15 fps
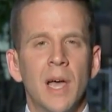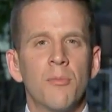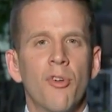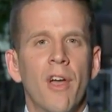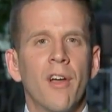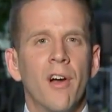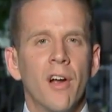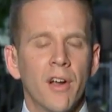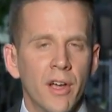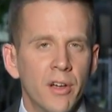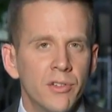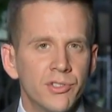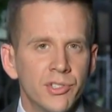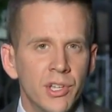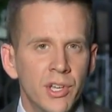I'm Greg
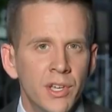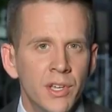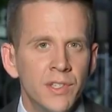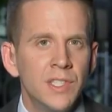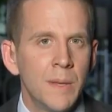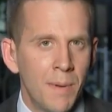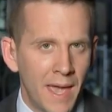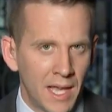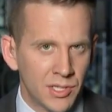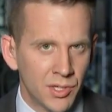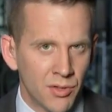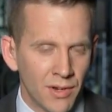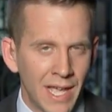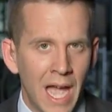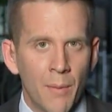Argos,
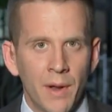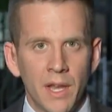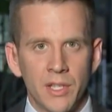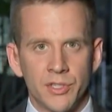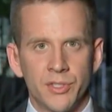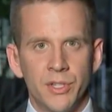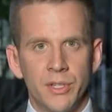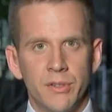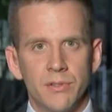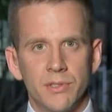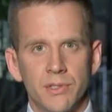CBS 3 Eyewitness News.